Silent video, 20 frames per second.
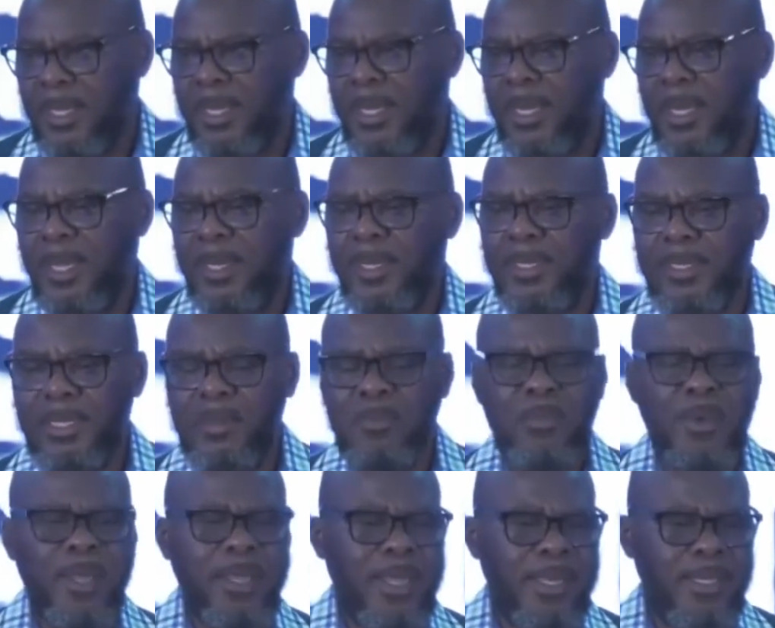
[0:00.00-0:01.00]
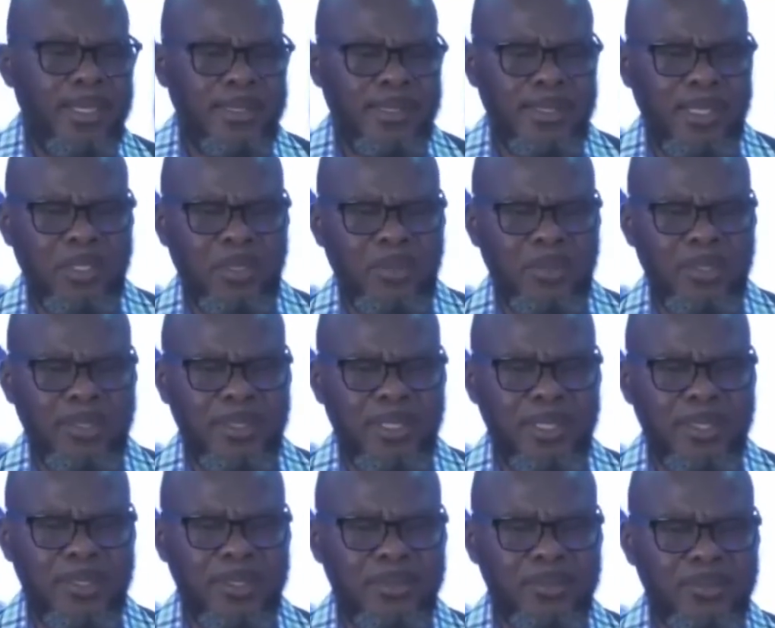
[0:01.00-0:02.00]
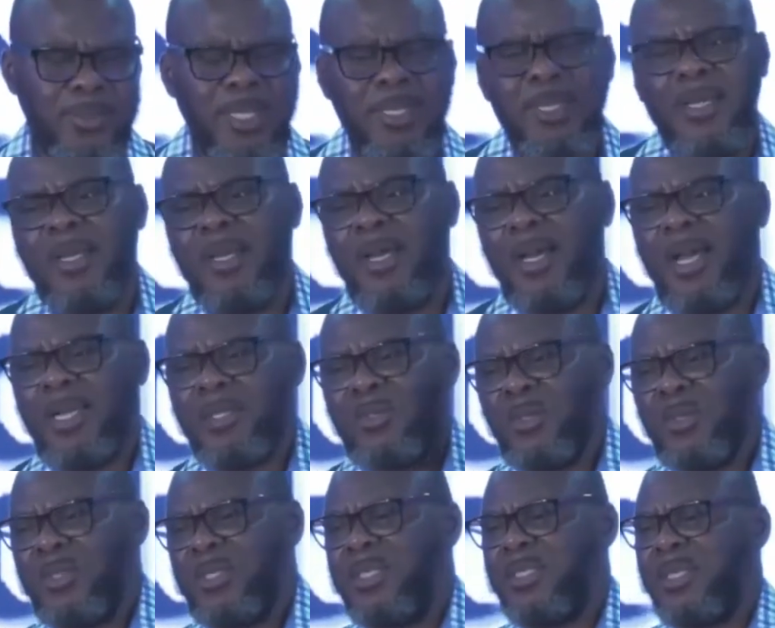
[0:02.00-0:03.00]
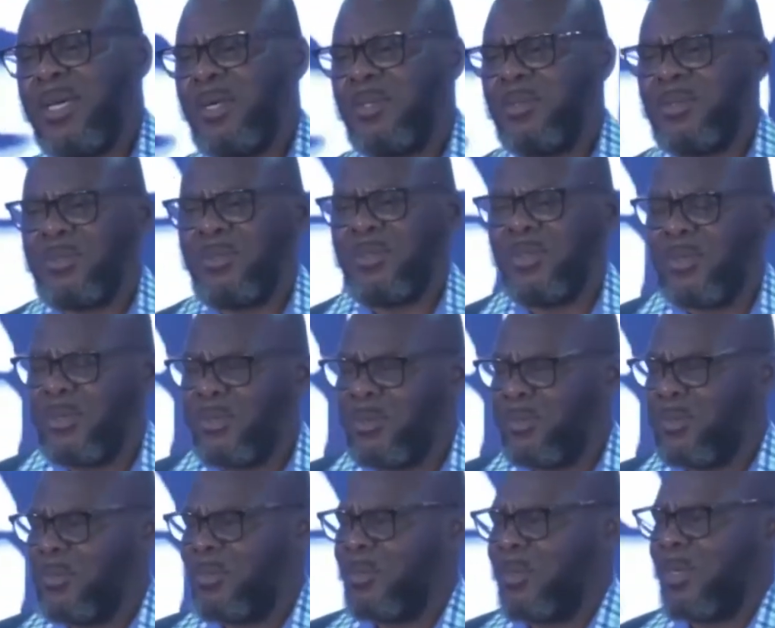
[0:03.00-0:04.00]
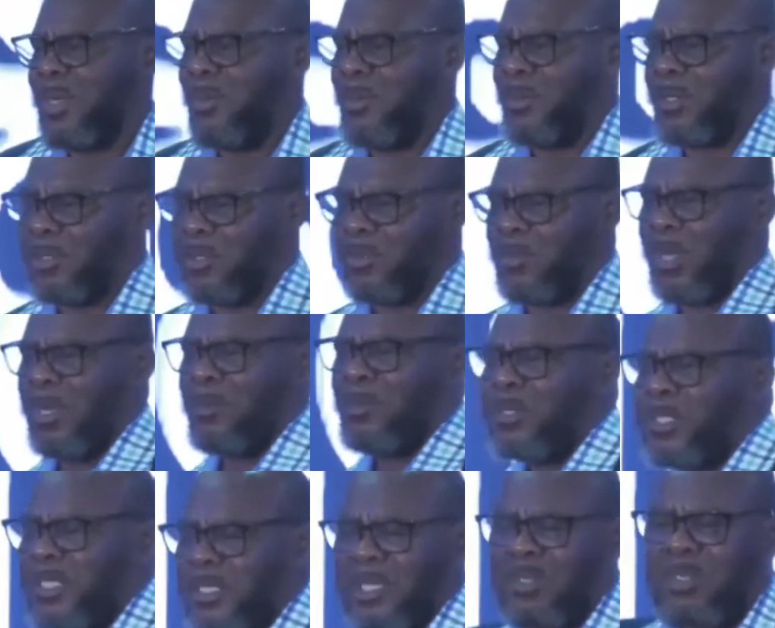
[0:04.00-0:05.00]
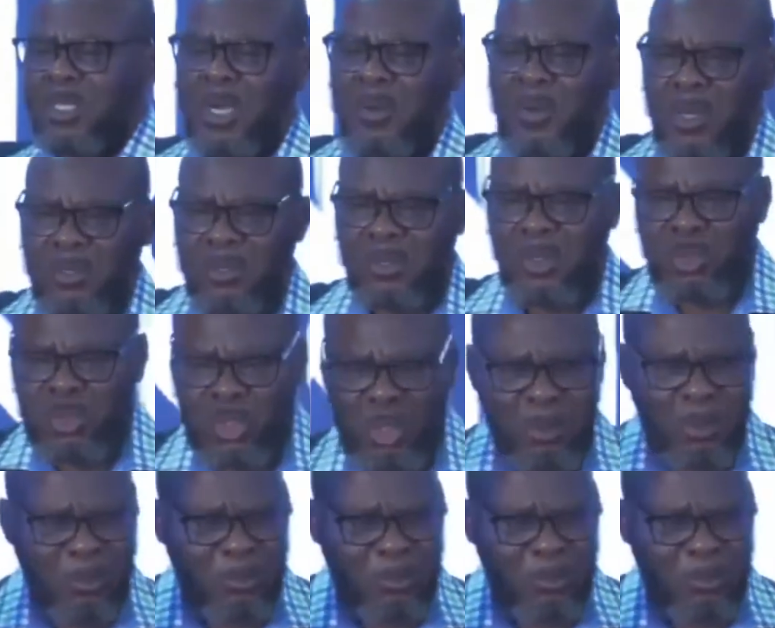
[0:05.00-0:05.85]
And he came back and he said to me, I saw this house, you know, I wanted to buy it, but there's another one on top of